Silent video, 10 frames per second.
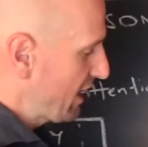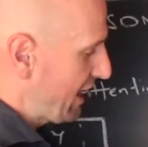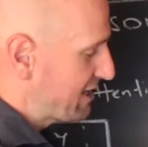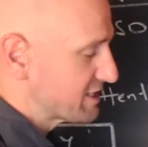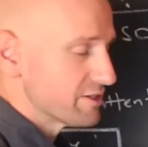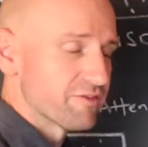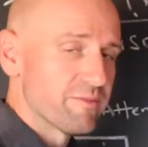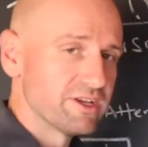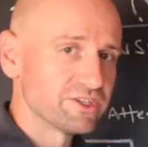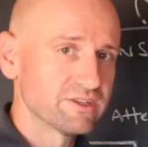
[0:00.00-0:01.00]
as the
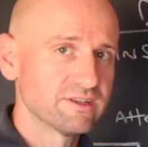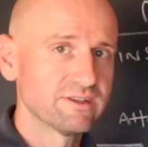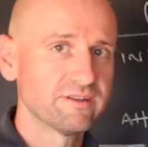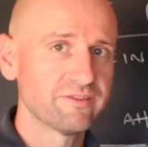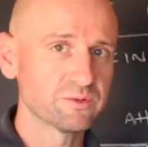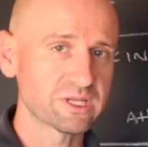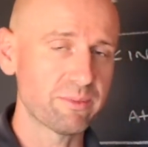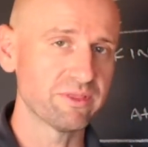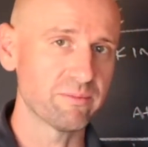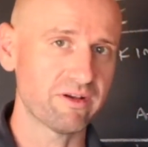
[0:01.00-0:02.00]
information fills
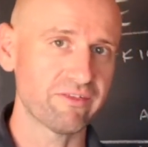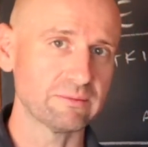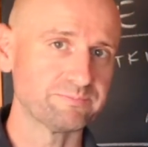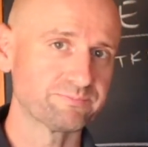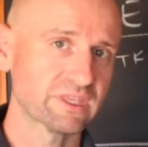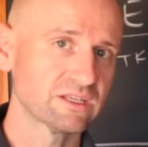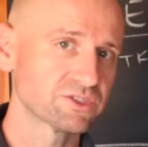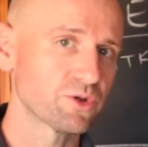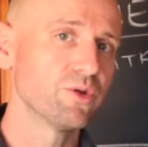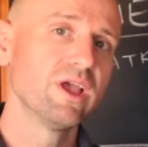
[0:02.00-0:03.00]
up in the buffer.
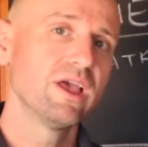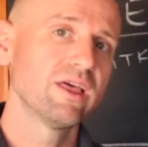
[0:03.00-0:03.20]
So